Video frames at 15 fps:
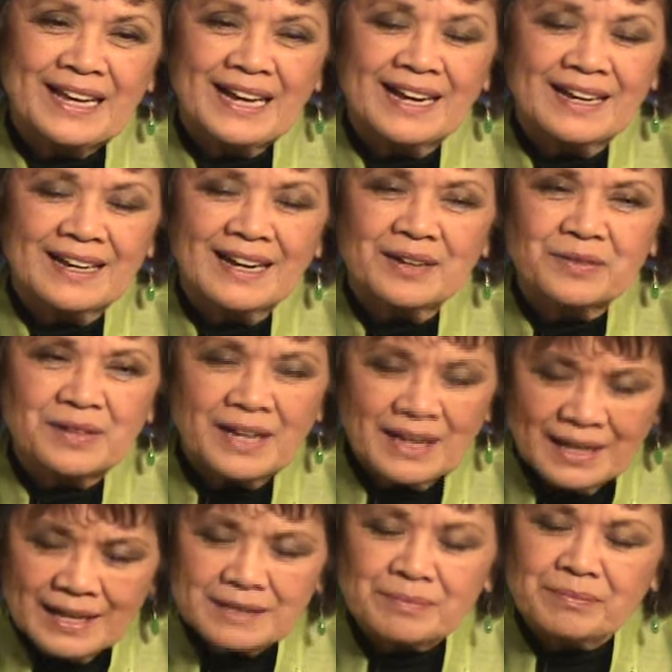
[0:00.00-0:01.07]
I
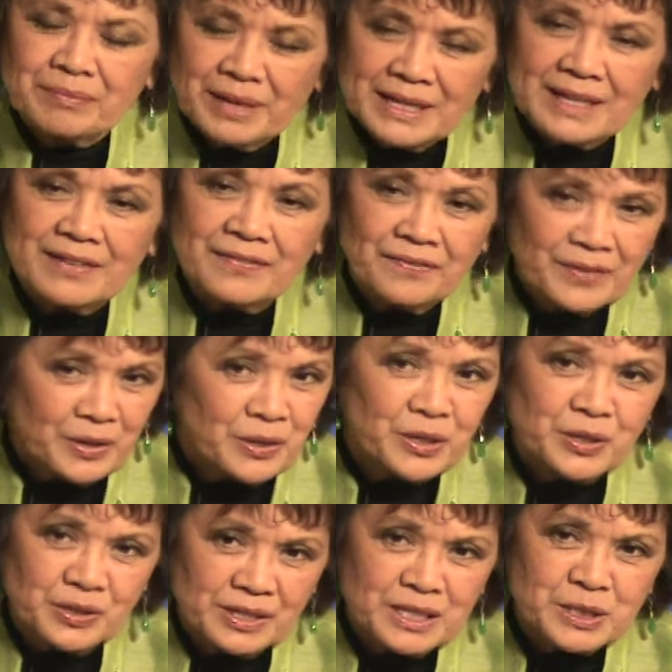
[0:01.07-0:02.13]
had many very
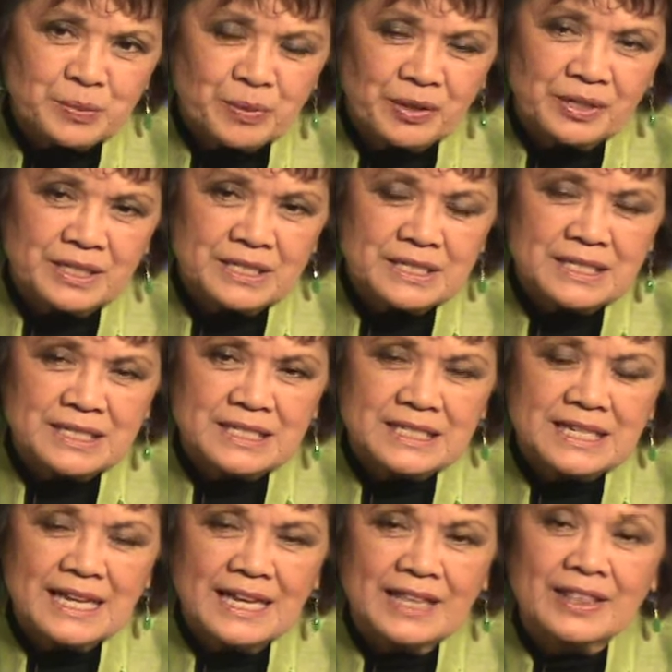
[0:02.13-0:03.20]
good
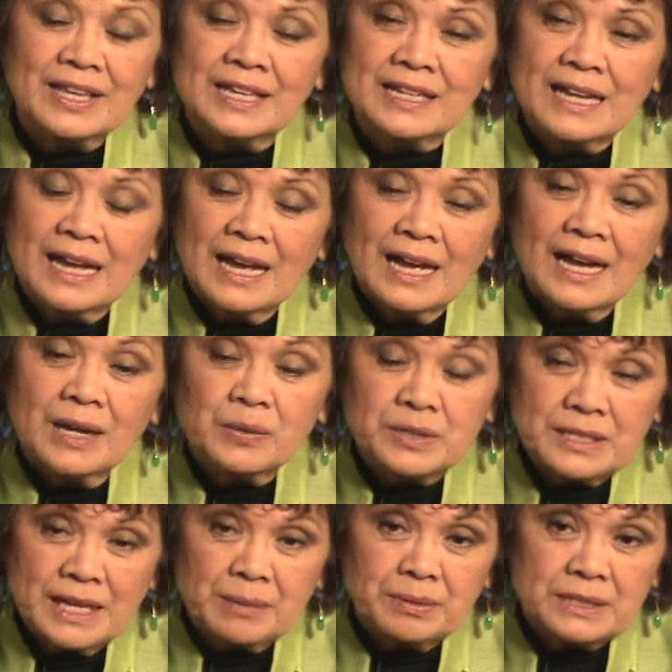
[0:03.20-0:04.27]
experiences, and then I
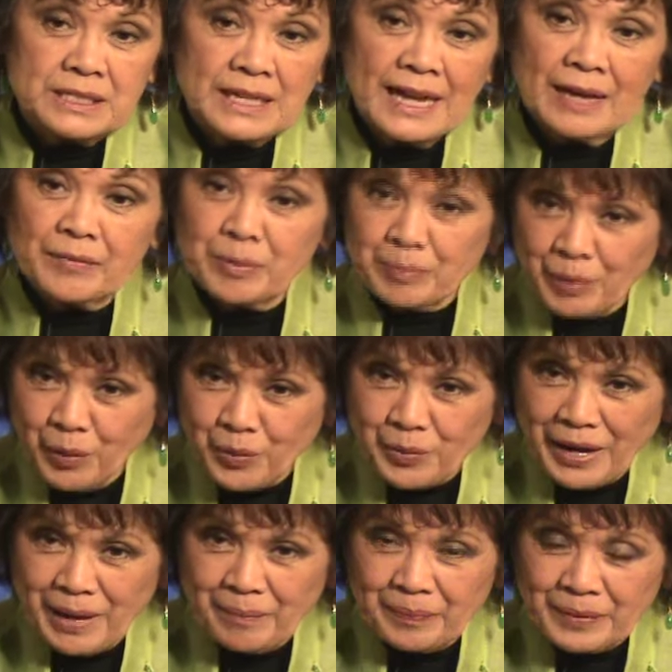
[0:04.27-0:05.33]
was able to have a
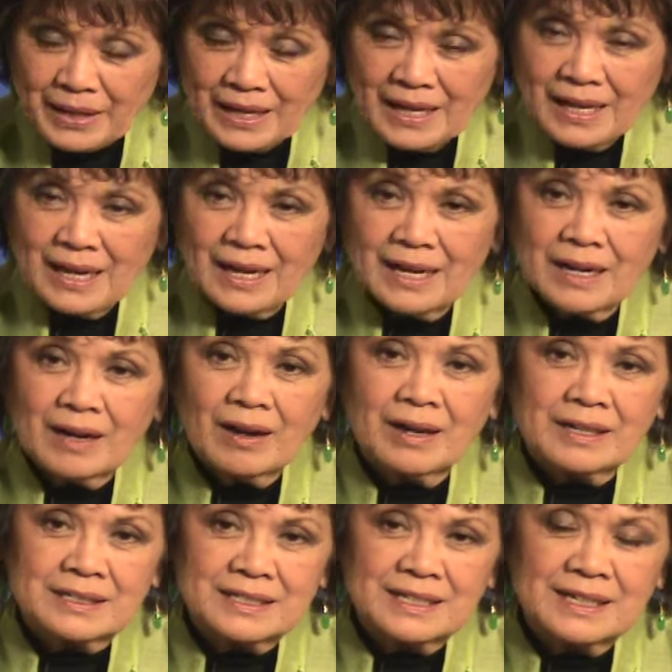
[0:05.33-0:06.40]
program
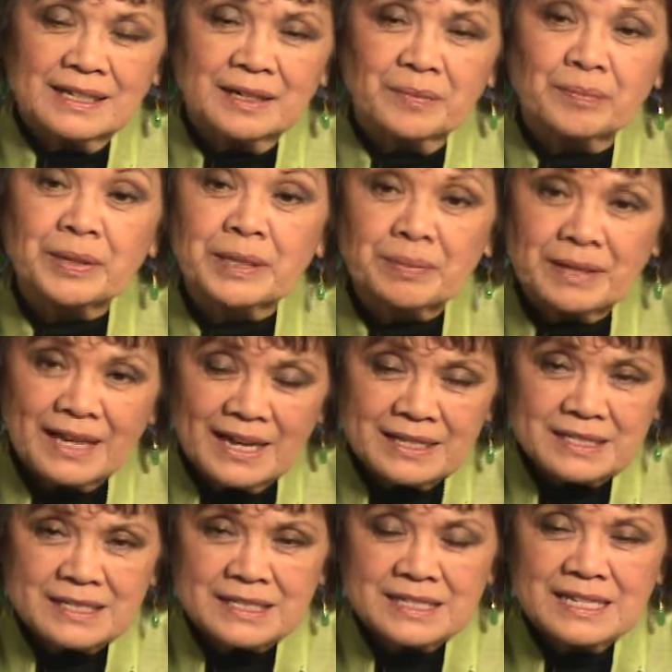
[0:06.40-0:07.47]
on
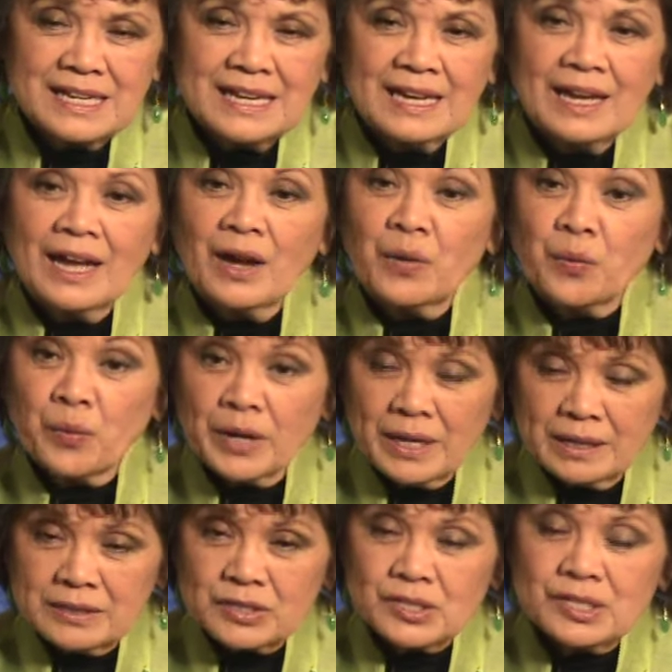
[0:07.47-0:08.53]
PBS
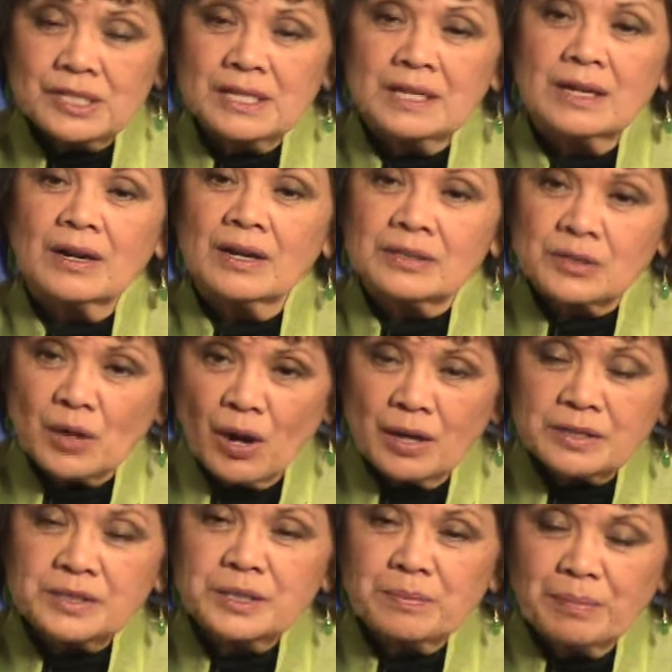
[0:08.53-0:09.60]
which
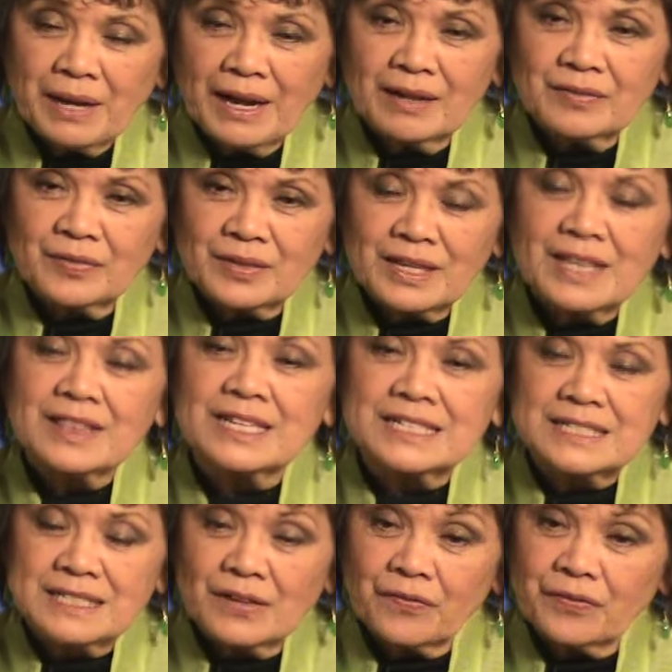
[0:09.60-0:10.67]
talked about the
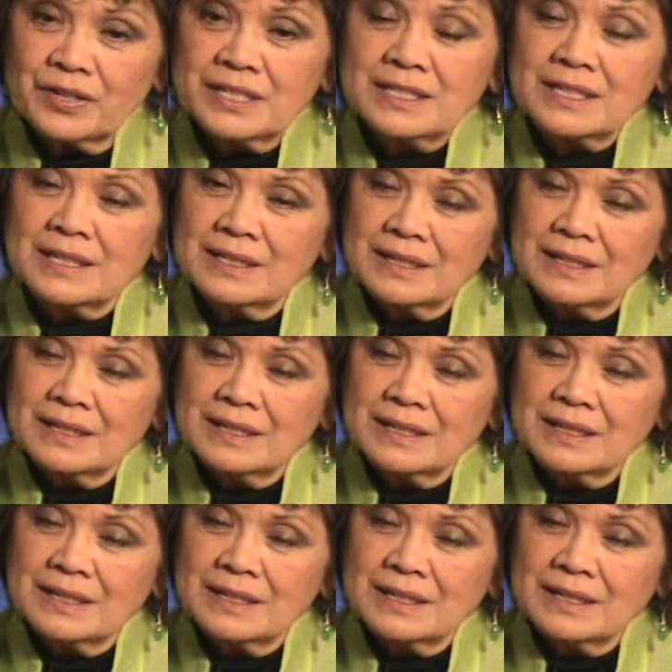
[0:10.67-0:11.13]
different